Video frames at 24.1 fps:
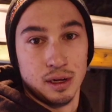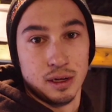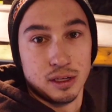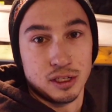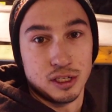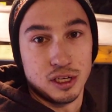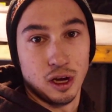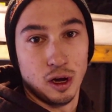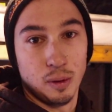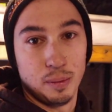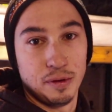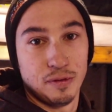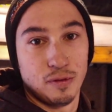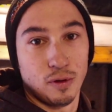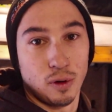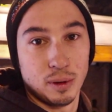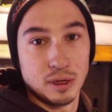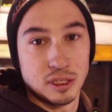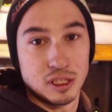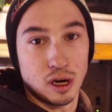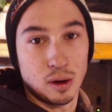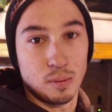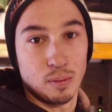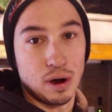So before we
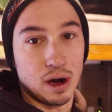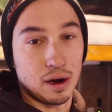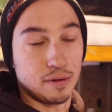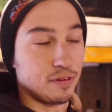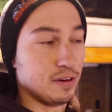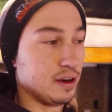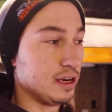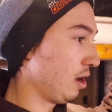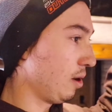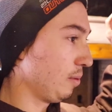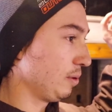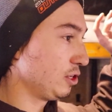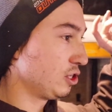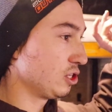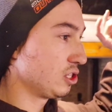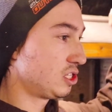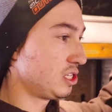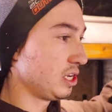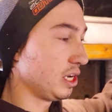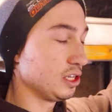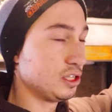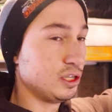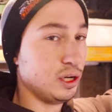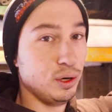start breakfast, we just
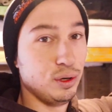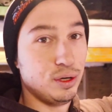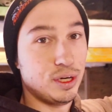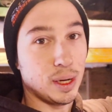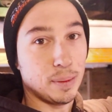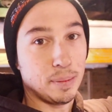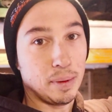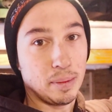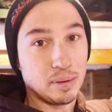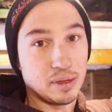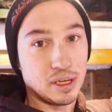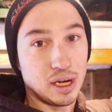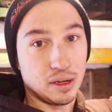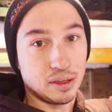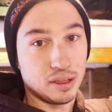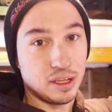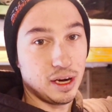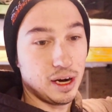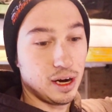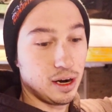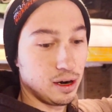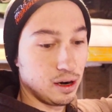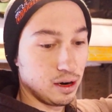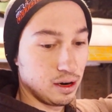set two tip ups out
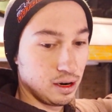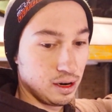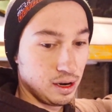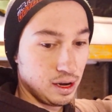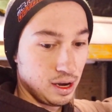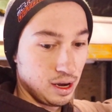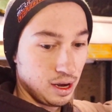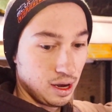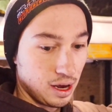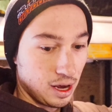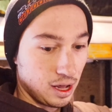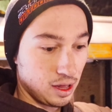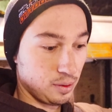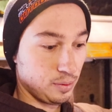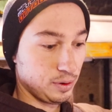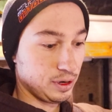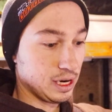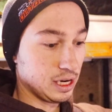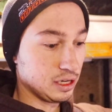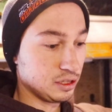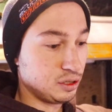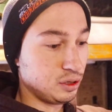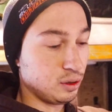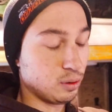there. And then we
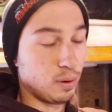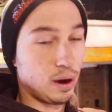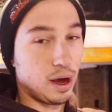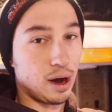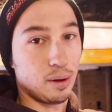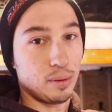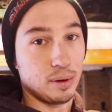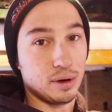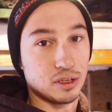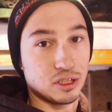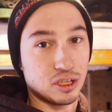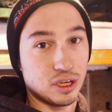got two rattle reels in